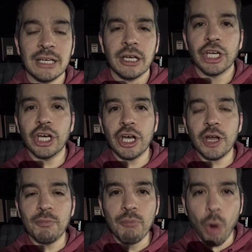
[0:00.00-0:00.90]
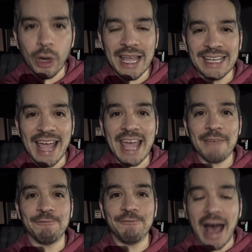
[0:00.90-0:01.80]
Good morning, day
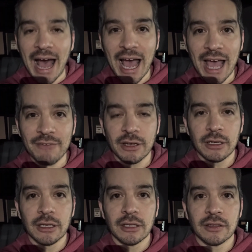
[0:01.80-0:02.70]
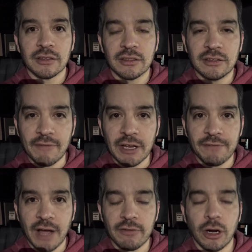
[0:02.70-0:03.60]
5,
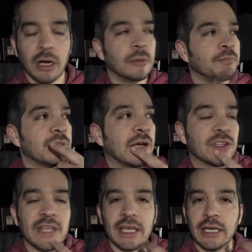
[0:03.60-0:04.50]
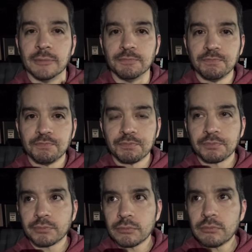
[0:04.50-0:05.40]
75 hard. I was thinking,
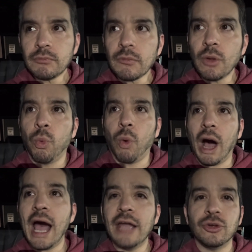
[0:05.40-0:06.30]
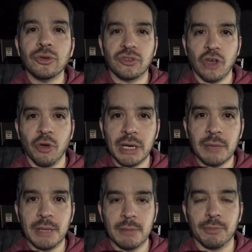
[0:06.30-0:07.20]
why do so many
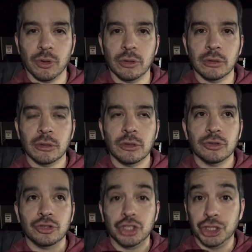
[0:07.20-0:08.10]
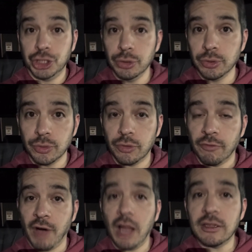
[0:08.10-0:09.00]
people choose
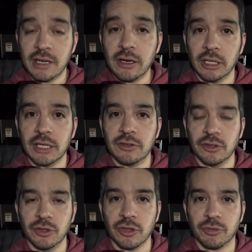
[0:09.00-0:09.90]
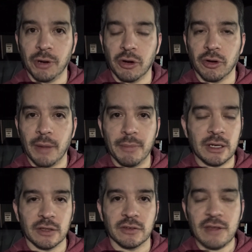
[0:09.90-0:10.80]
voluntarily to do this program?
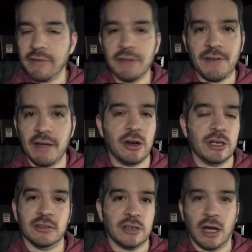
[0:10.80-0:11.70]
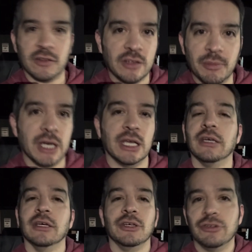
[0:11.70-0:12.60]
Because 75 hard doesn't cost any money.
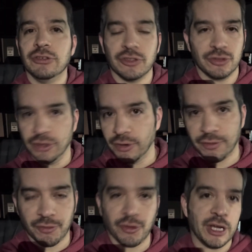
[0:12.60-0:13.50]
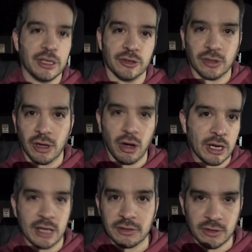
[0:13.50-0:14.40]
You can just do it for free. There's all
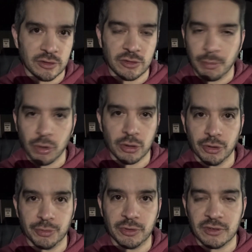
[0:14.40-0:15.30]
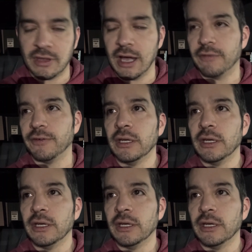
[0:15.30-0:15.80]
kinds of support groups and stuff.